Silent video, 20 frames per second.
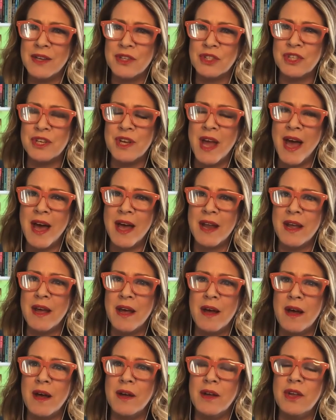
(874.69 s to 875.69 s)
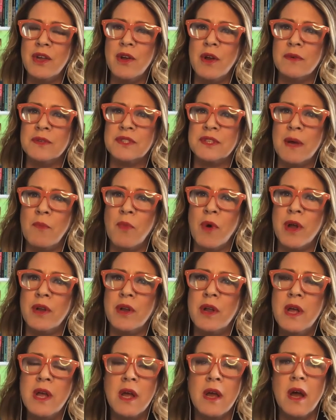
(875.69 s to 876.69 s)
She mm had, uh, you know,
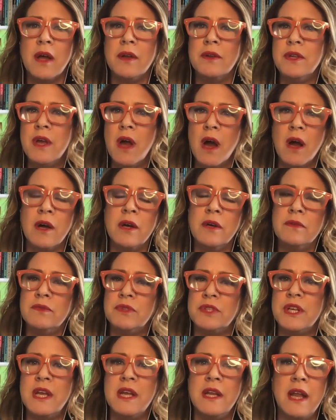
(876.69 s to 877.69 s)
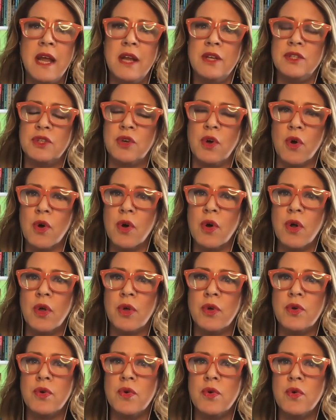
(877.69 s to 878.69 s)
someone, a young teenage
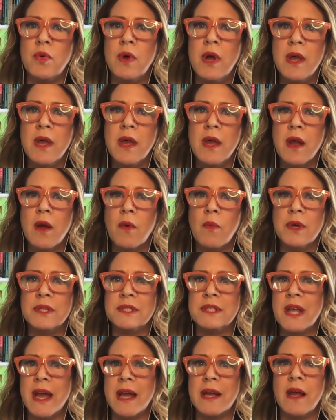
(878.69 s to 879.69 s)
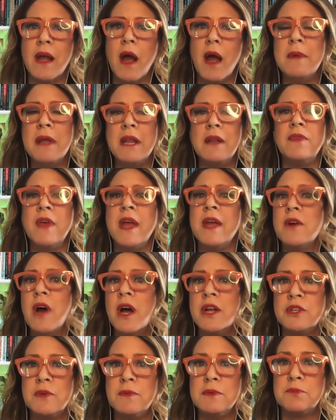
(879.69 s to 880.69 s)
girl who was like, I mean, thank
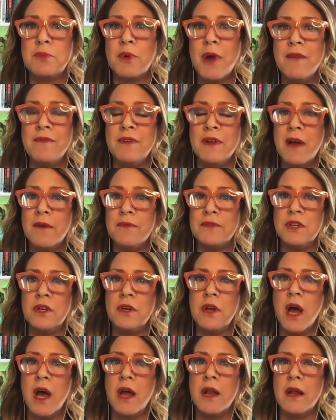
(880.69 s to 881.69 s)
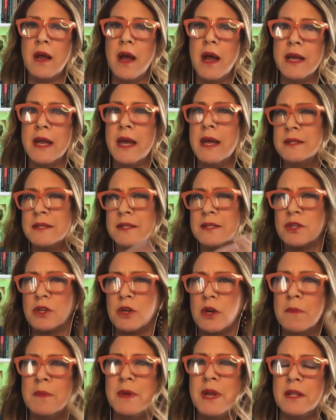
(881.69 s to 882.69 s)
God she was brave enough to not, I guess,
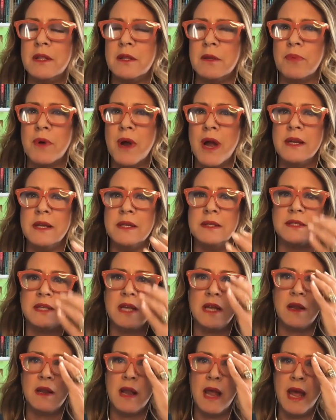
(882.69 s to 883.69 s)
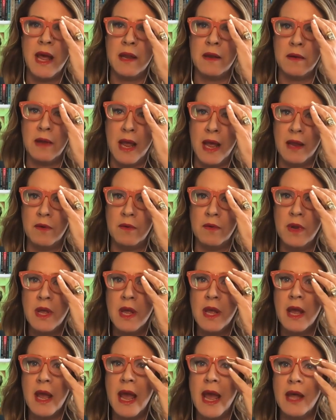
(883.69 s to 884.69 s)
terminate the pregnancy and, and, and,
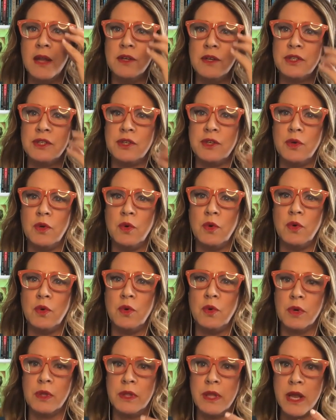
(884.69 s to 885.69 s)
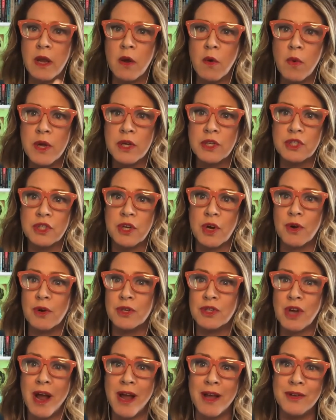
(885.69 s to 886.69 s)
and to relinquish her
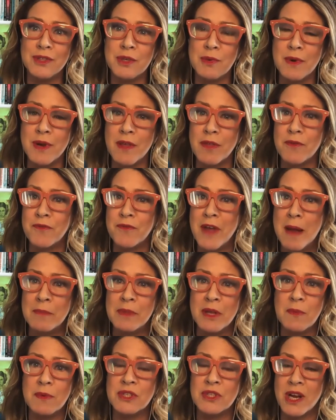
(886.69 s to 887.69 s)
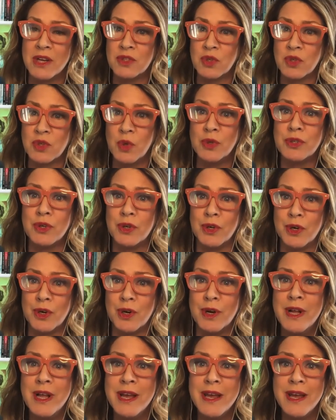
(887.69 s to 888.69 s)
child to another family, which I told
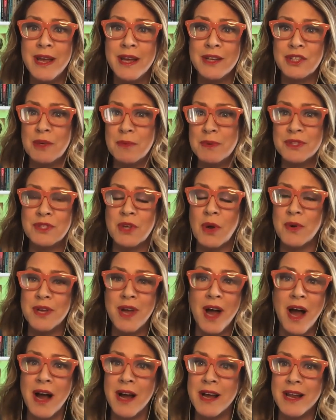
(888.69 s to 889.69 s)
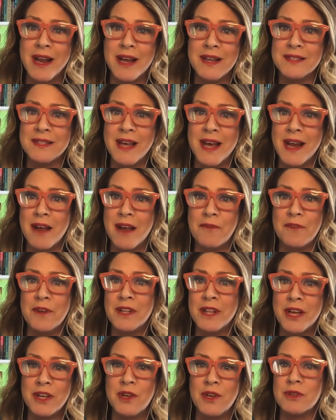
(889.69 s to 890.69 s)
her she was so young. And I said, I
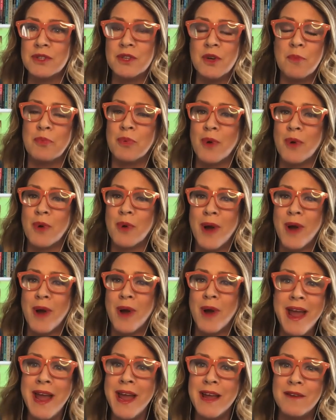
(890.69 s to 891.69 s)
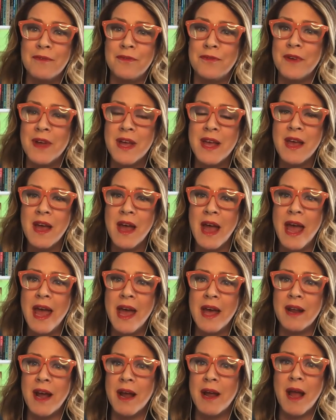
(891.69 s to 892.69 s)
feel like you're so brave
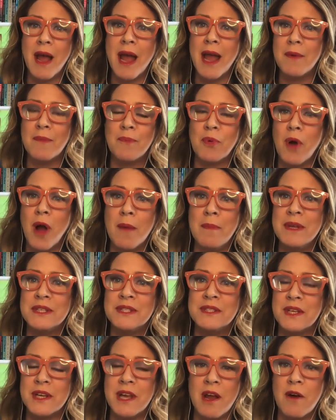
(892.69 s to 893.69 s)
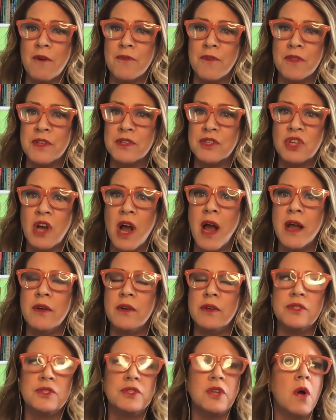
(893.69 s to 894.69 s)
and mm-hmm. I, I to care for this
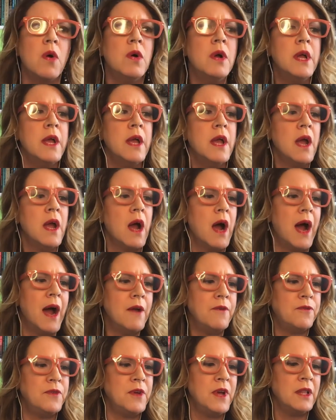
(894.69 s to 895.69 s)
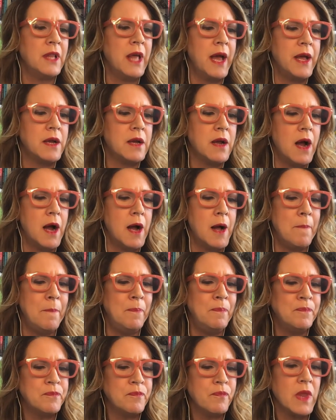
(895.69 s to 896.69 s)
child. So I feel like
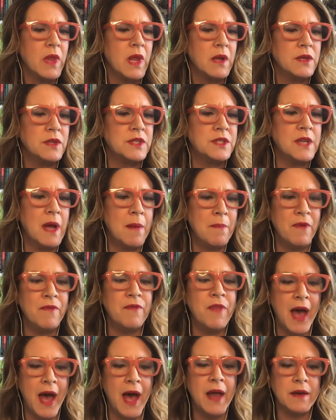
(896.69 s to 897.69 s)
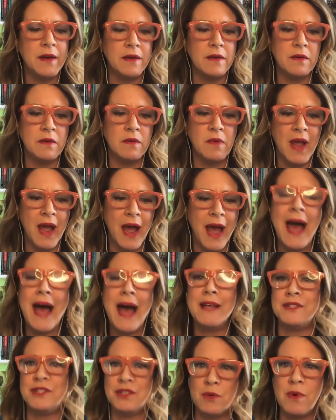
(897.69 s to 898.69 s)
um, some of that
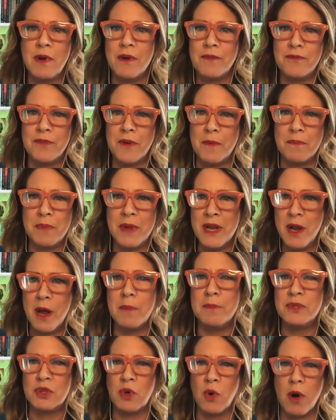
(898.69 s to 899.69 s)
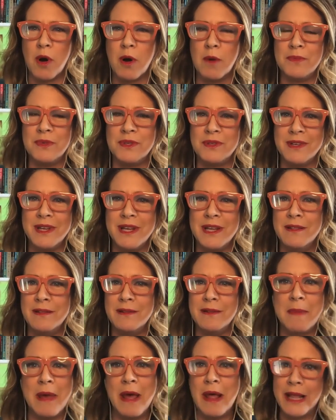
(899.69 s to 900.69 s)
has to have been absorbed in
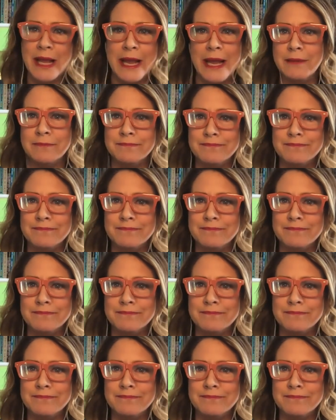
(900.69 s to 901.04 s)
mm-hmm. the belly.